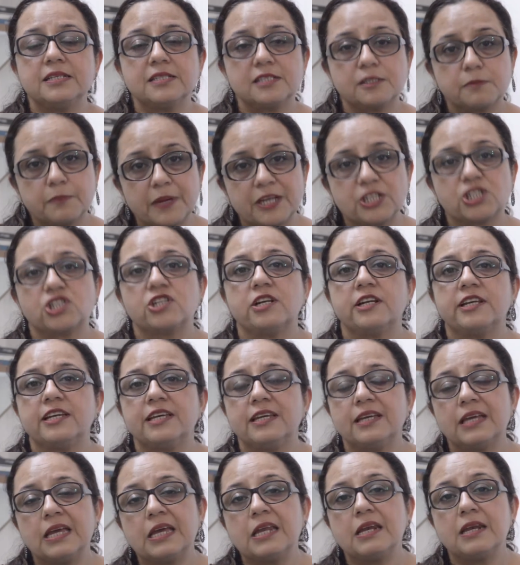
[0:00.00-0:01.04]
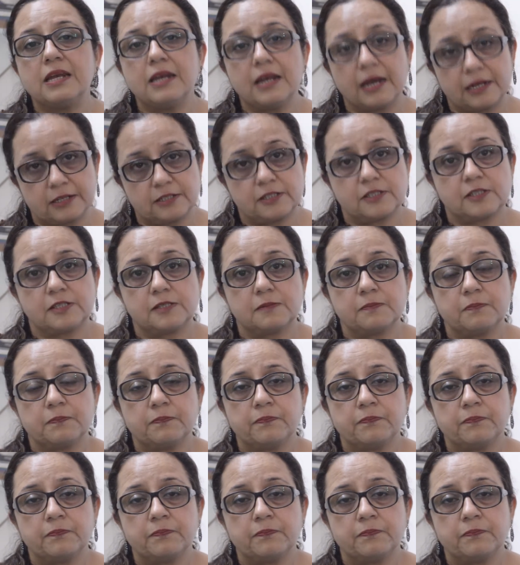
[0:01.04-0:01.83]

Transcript: especially in nuts.